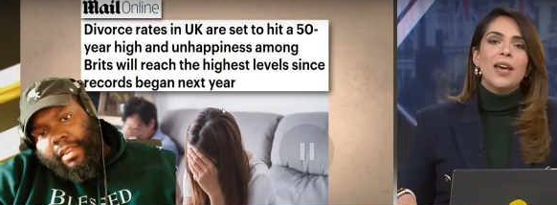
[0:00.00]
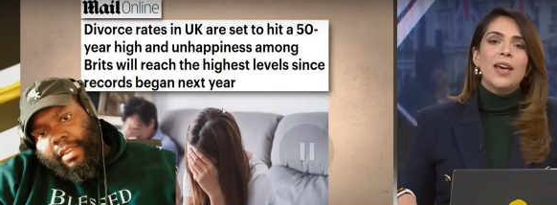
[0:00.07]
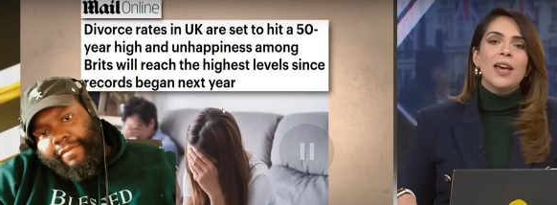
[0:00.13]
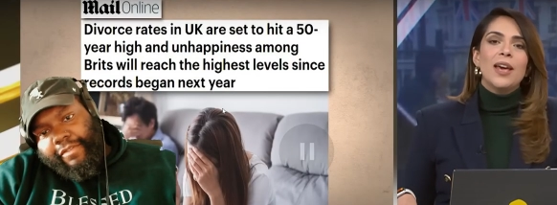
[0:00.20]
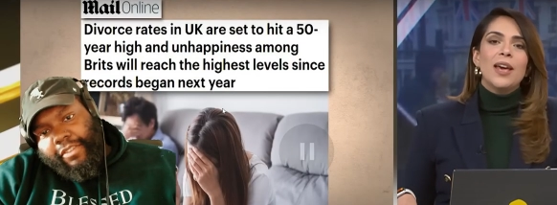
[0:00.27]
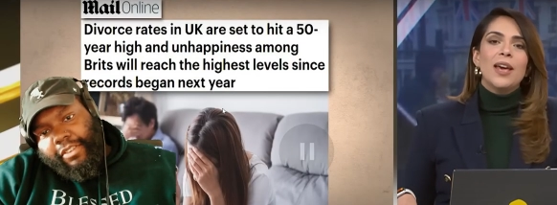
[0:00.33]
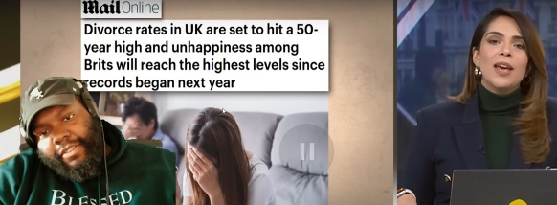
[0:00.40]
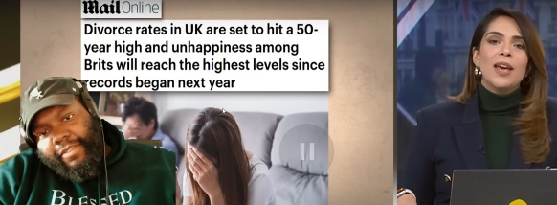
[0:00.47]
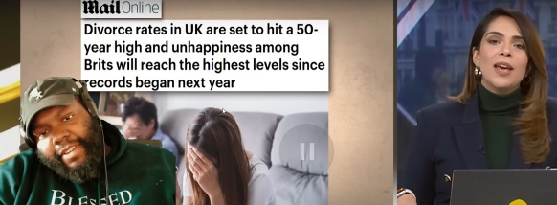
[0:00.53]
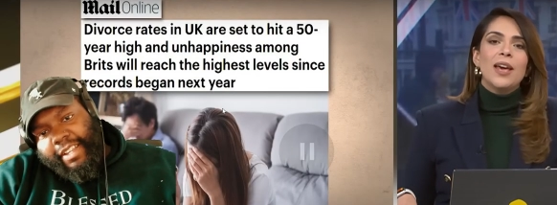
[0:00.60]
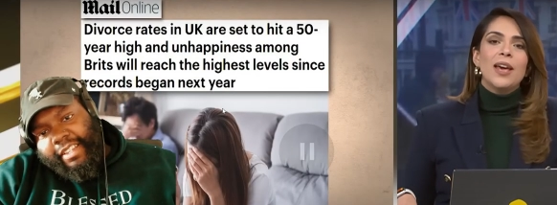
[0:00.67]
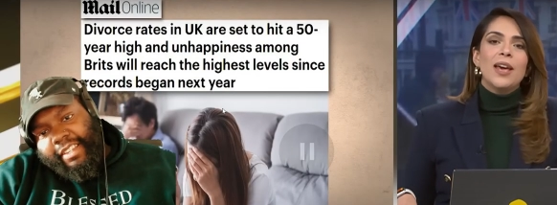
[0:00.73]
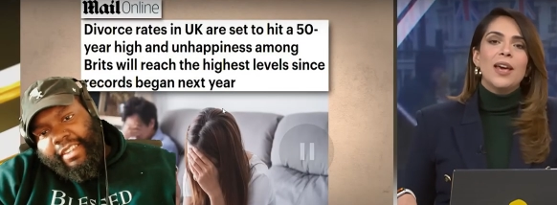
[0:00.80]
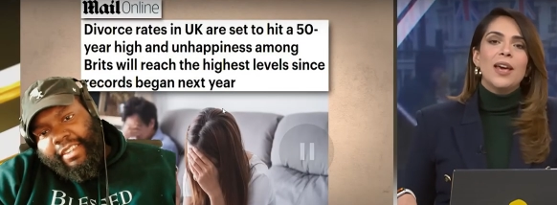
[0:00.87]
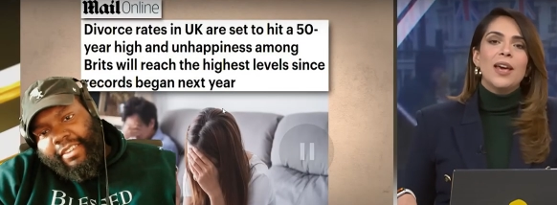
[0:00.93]
Speaker 1: Divorce
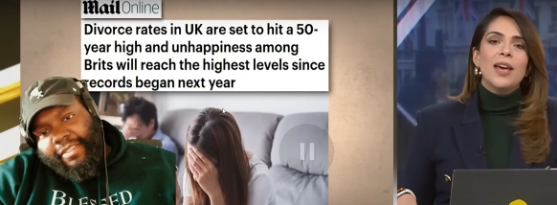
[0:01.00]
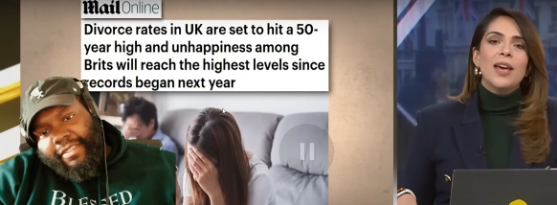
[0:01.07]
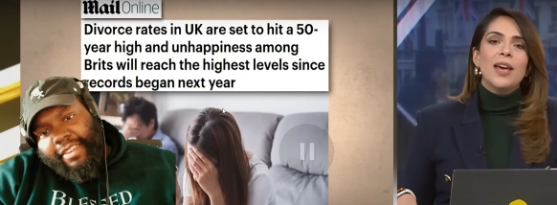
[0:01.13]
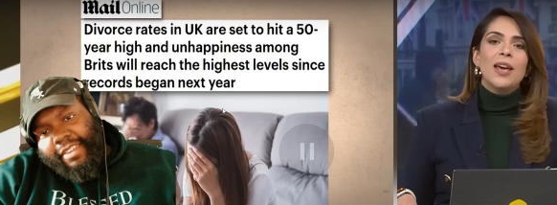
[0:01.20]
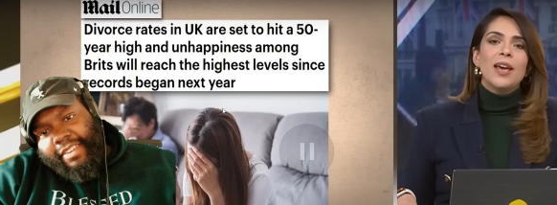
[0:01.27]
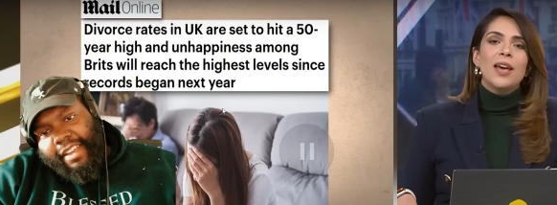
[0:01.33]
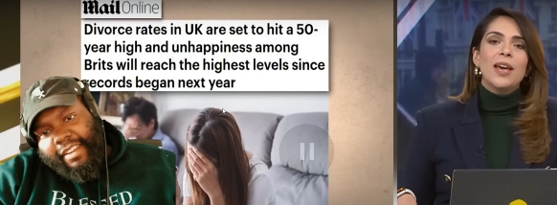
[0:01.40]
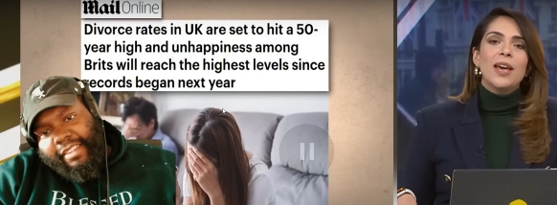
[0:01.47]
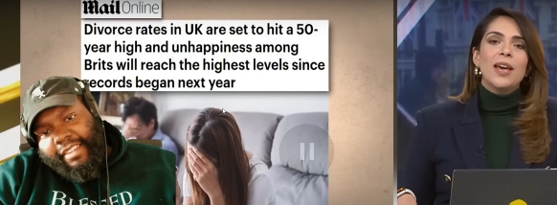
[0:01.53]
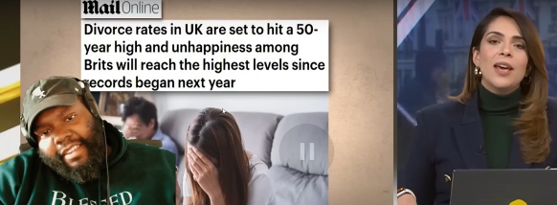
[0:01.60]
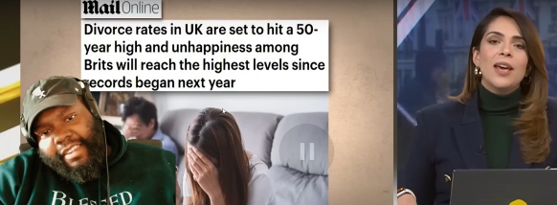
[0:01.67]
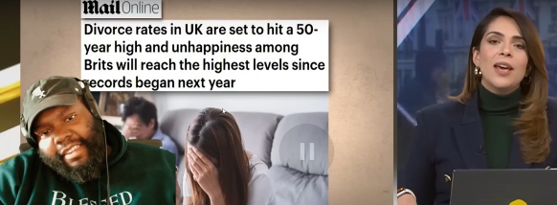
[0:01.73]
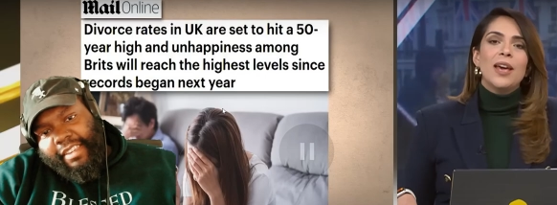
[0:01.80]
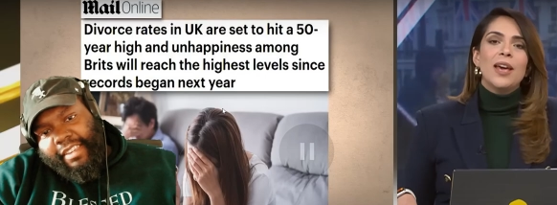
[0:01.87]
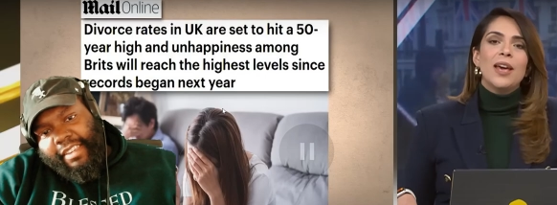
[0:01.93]
rates in the UK are
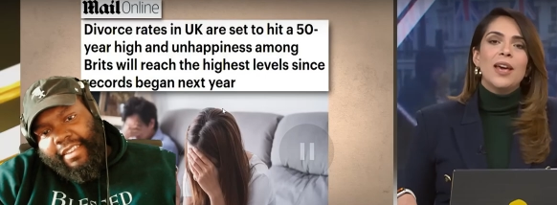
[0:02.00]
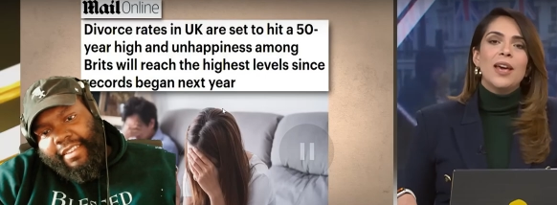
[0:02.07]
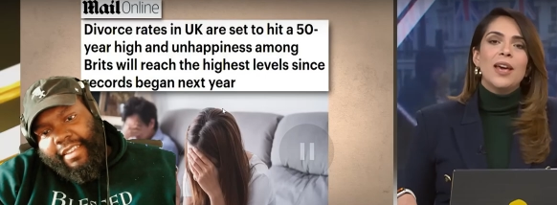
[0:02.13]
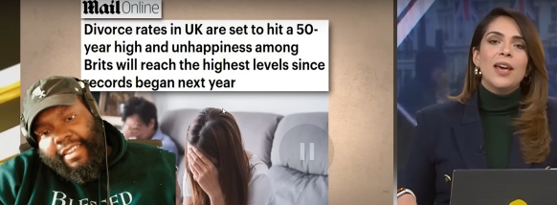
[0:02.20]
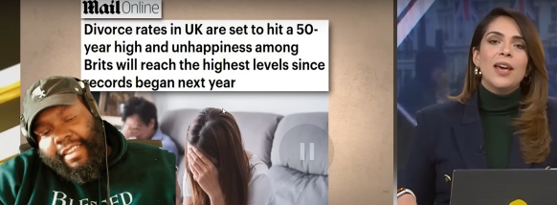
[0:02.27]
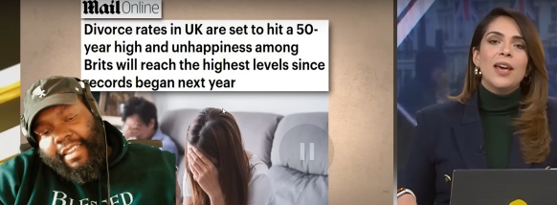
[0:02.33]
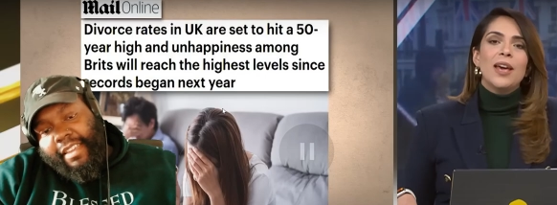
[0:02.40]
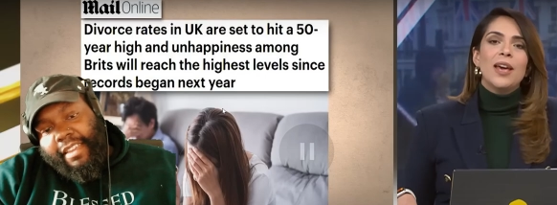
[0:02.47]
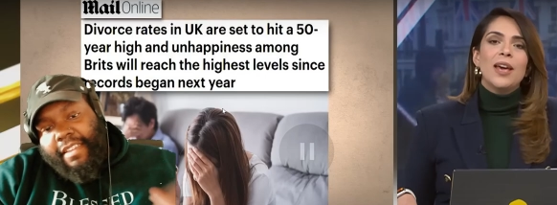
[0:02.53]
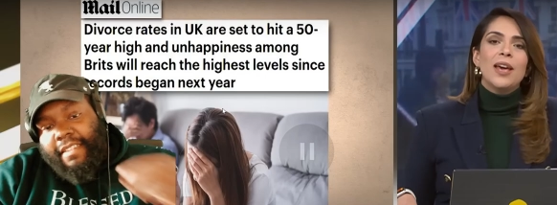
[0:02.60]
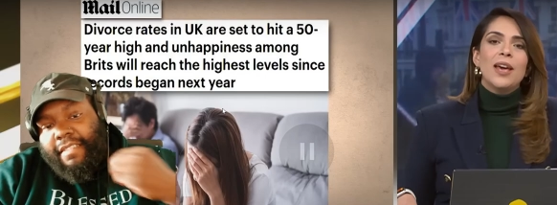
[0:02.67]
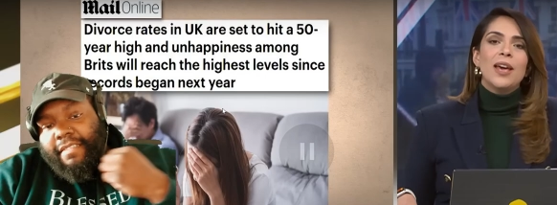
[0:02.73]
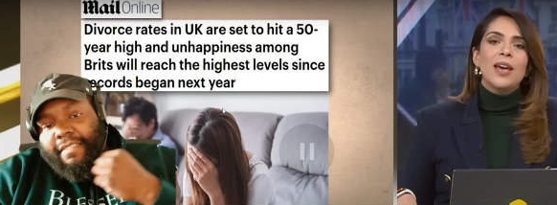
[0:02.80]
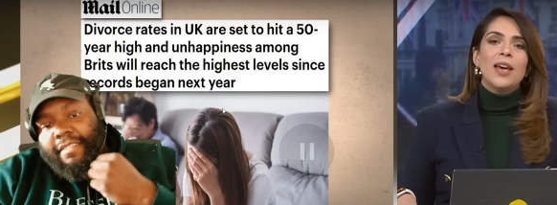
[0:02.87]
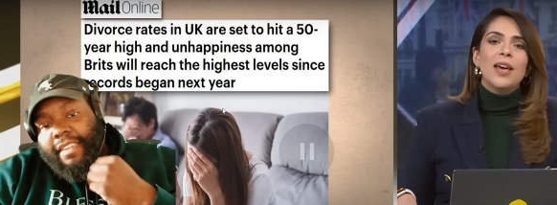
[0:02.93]
said to hit a high.
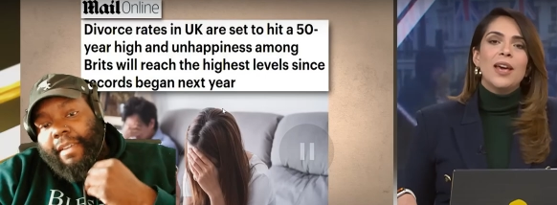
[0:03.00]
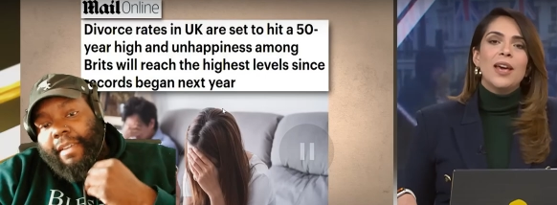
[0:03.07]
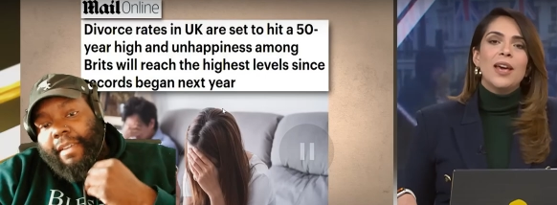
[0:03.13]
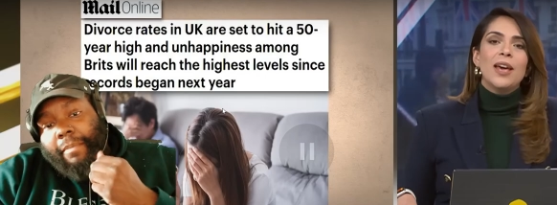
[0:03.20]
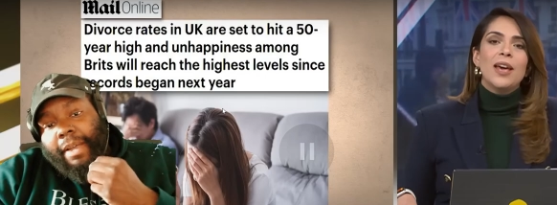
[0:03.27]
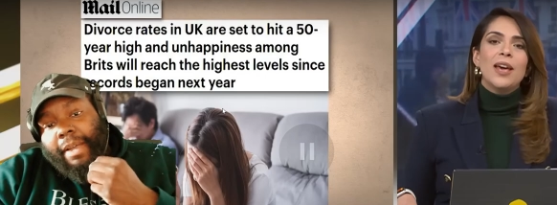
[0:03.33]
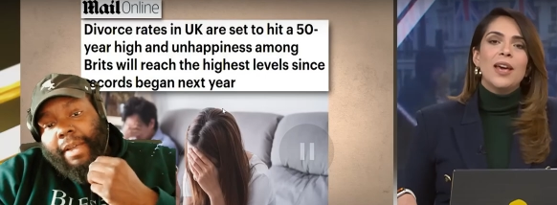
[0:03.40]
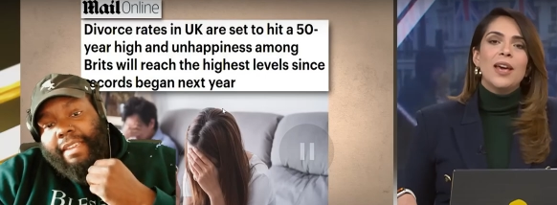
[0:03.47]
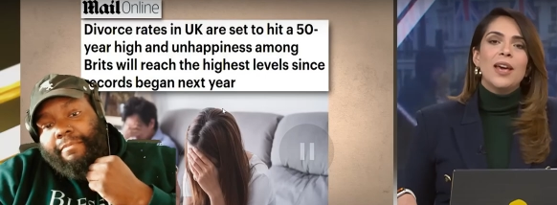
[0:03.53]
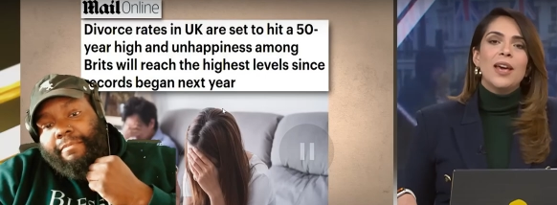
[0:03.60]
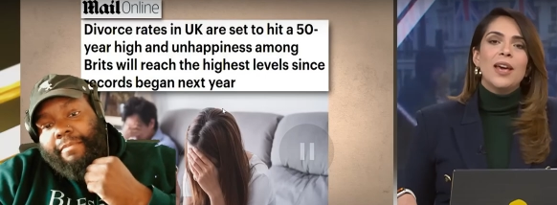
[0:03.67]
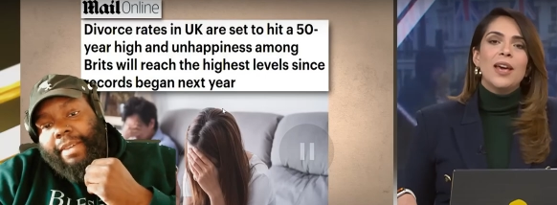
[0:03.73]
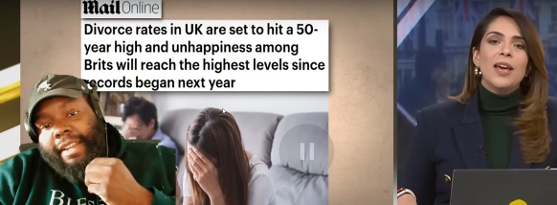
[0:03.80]
Yeah, money.